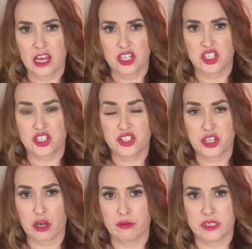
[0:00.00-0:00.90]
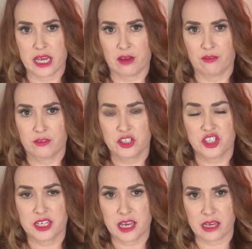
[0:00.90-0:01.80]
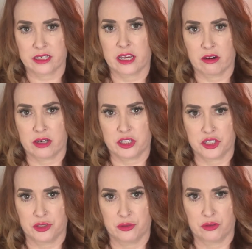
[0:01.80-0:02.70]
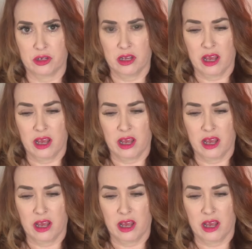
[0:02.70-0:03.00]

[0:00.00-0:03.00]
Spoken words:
She's tone deaf. She can't carry a tune.